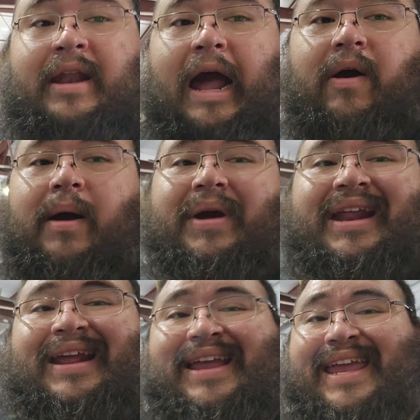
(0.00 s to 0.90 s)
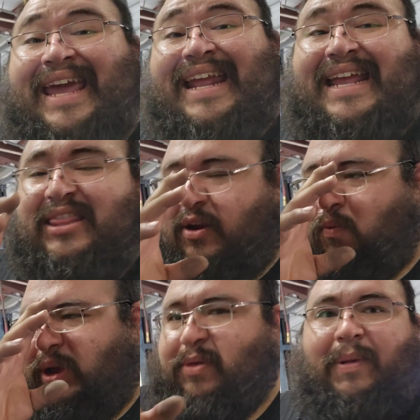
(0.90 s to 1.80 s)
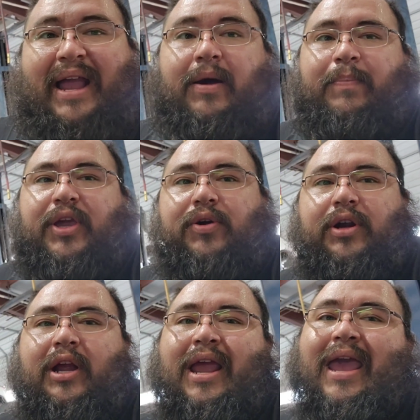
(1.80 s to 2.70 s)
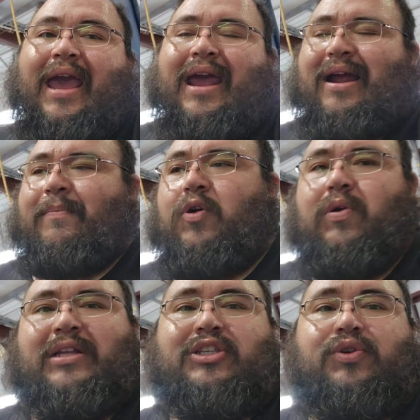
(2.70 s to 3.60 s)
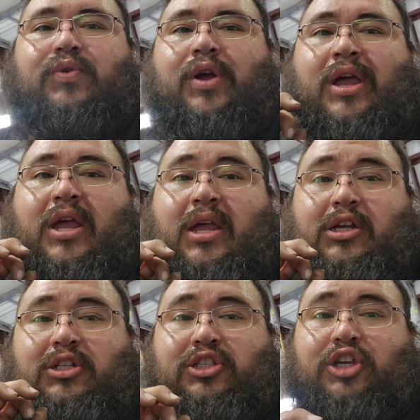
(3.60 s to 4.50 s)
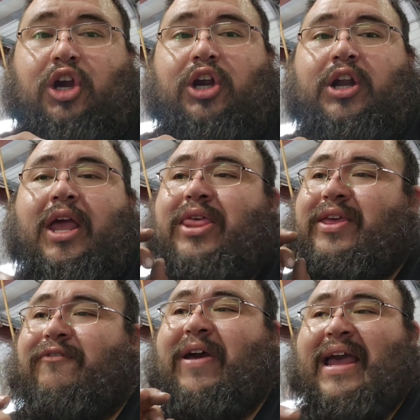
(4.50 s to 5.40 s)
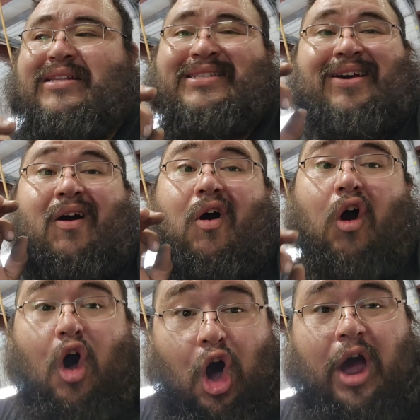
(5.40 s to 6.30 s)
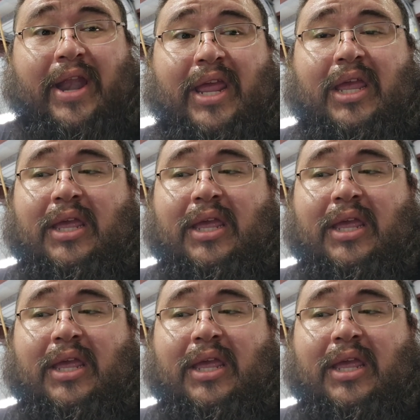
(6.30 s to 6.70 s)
Now I'm gonna get in there with my computer and I'm going to turn the fans on